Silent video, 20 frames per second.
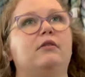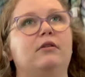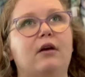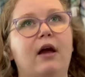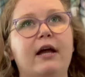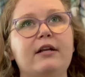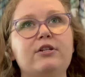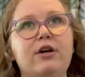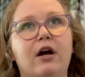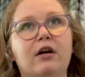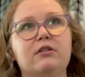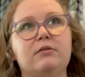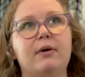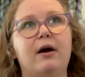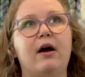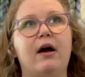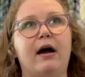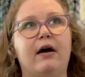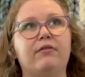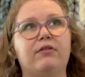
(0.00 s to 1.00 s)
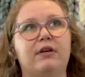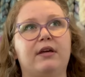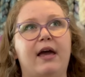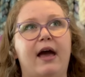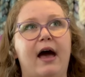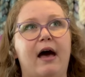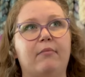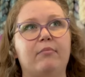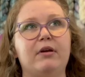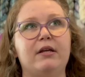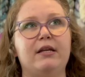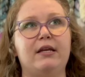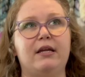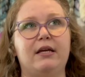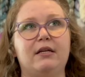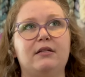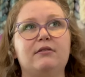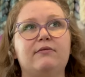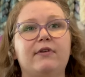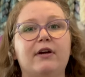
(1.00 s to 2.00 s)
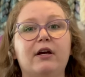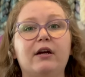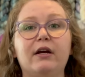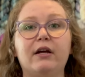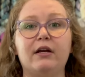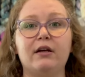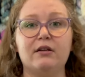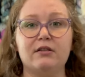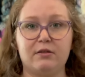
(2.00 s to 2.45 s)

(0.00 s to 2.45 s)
I talked about how the cabin is very